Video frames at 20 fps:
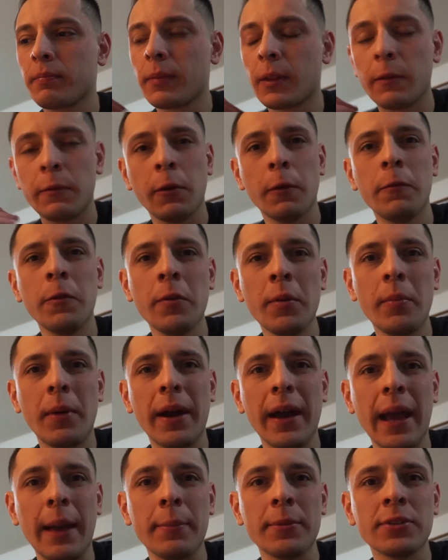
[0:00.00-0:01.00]
fulfillment
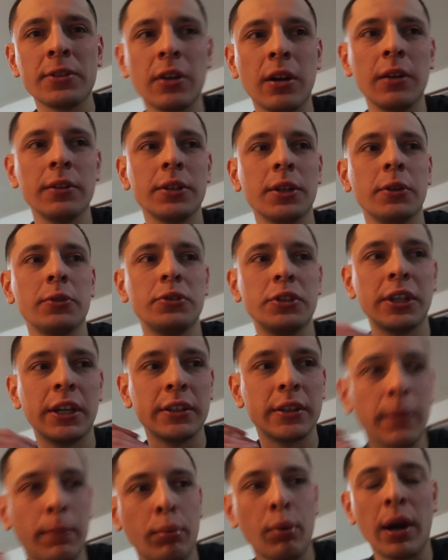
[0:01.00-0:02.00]
by Amazon, to
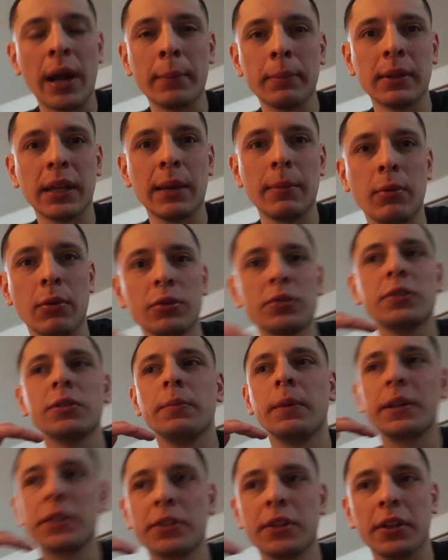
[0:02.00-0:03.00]
get the Prime label, so
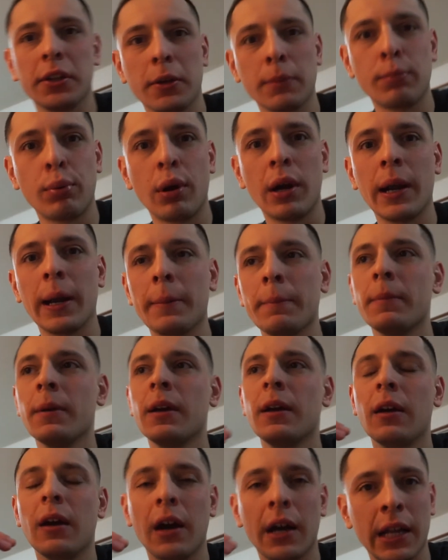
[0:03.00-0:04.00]
make sure that you're Prime
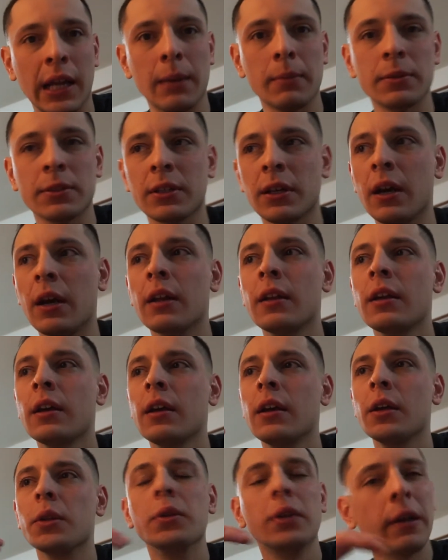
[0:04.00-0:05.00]
on Amazon,
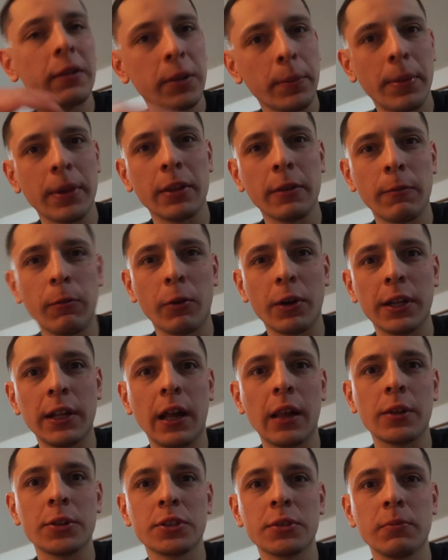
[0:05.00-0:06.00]
you have to pay the
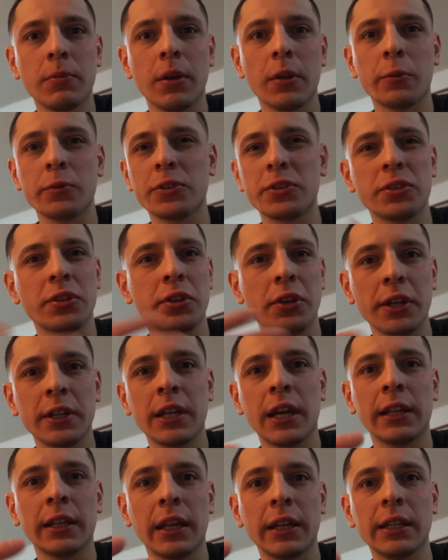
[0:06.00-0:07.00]
$40 a month, which is the
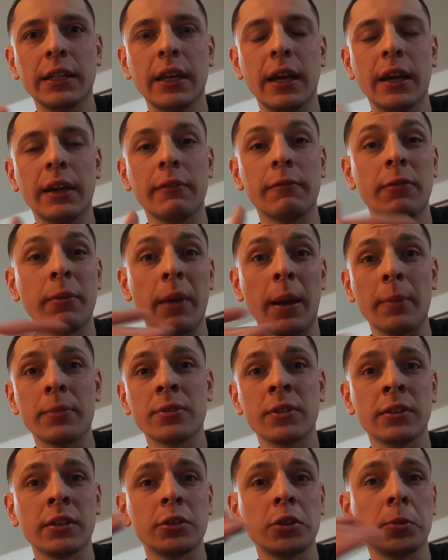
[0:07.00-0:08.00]
$39.99 from
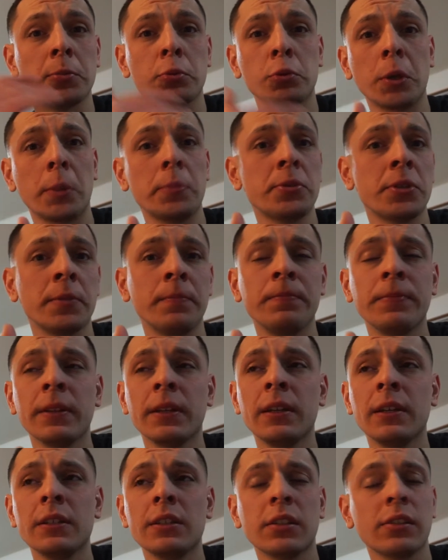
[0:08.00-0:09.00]
Amazon, the subscription.
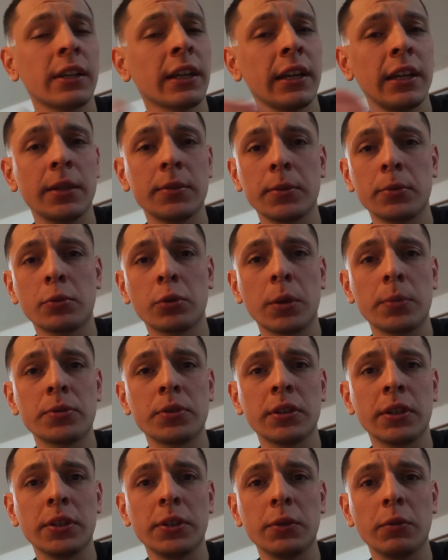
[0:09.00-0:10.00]
Just like any
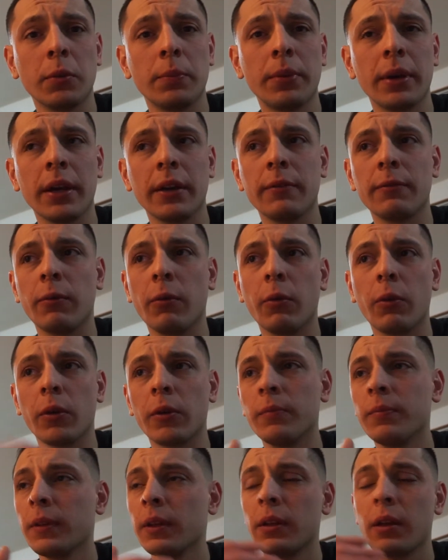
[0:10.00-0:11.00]
subscription that you would pay
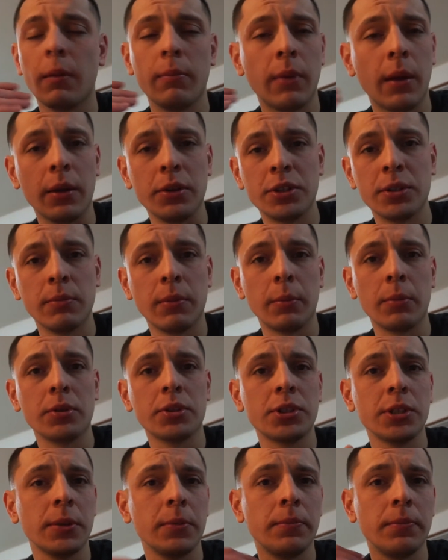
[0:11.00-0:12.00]
for a gym
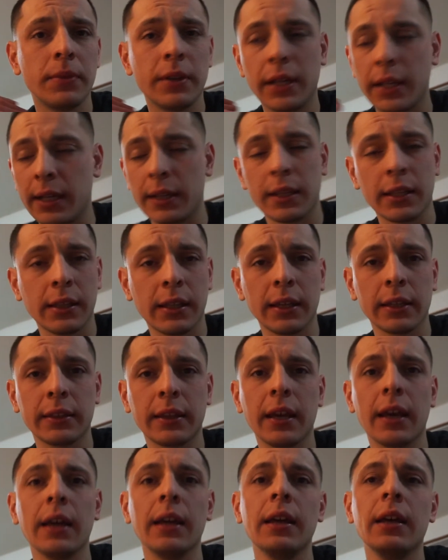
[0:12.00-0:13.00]
membership, anything like
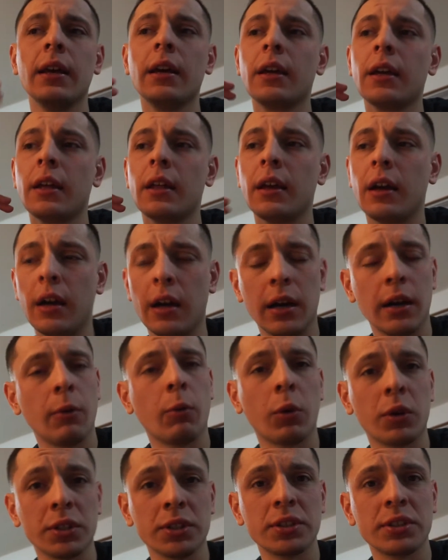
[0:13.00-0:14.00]
that. It
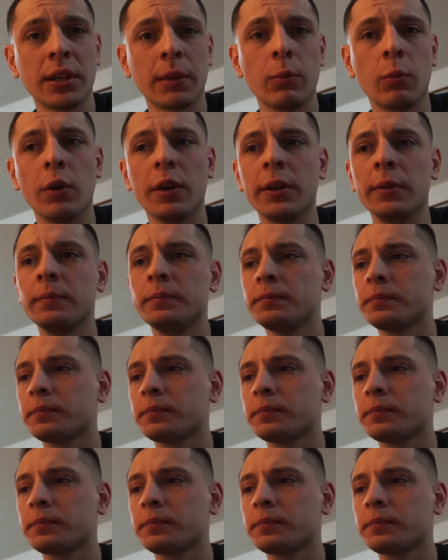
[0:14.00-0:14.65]
works the same way.